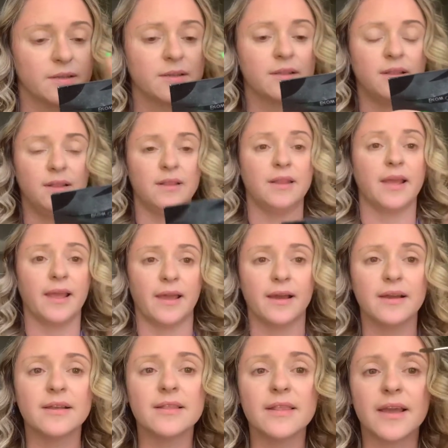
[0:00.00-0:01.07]

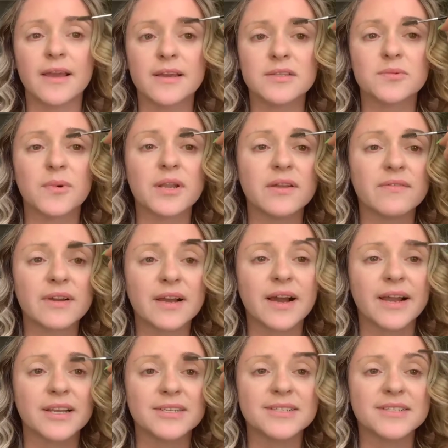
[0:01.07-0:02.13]
Leia. Leia is one of a
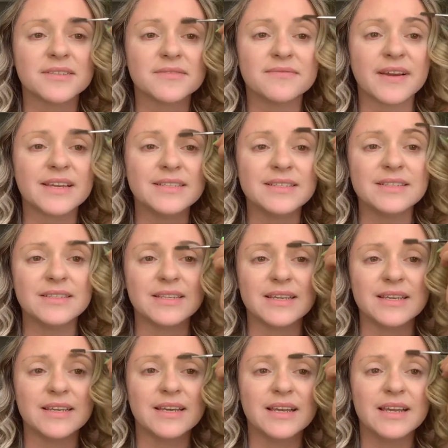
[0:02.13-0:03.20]
kind. She's
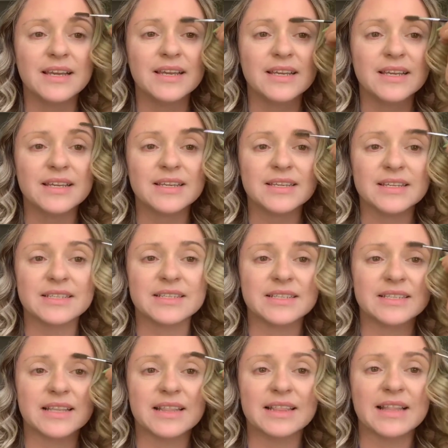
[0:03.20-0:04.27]
feisty.
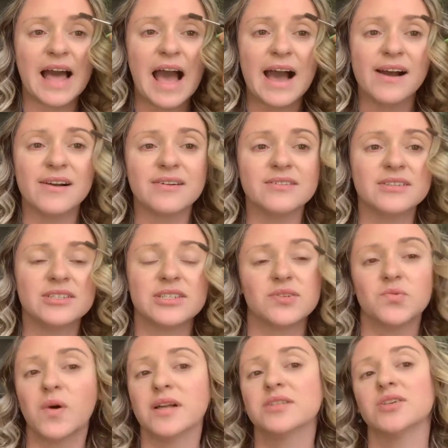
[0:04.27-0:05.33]
She's loud. She
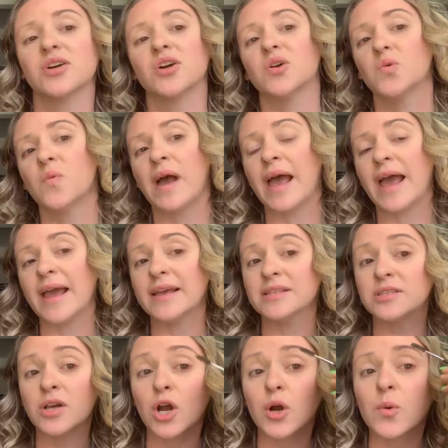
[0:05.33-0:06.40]
wants her way.
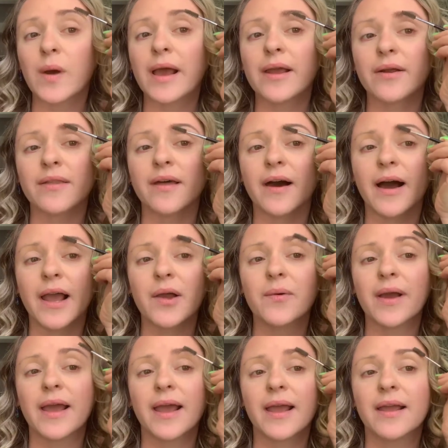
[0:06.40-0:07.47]
It's her way or the
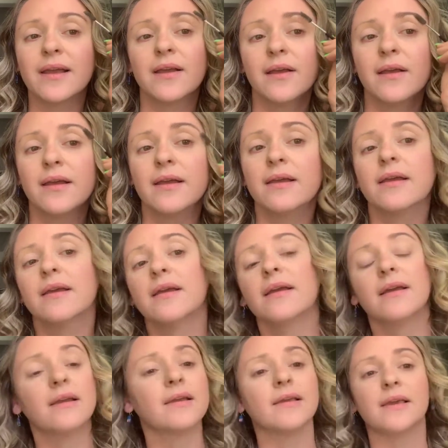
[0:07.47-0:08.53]
highway.
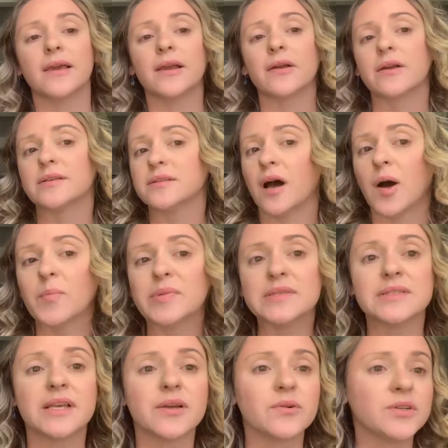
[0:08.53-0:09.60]
Kira's
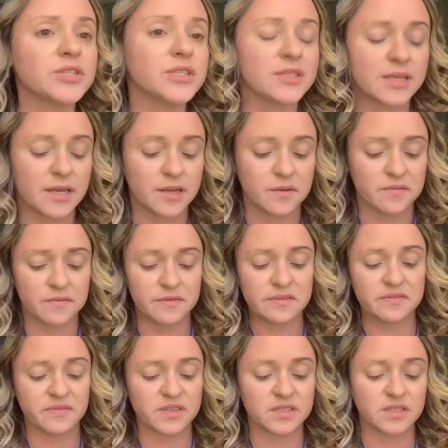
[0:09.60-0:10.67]
opposite. Well, she's kind of
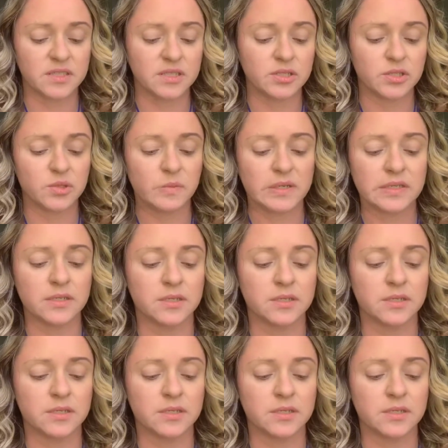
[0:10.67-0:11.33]
feisty too, but.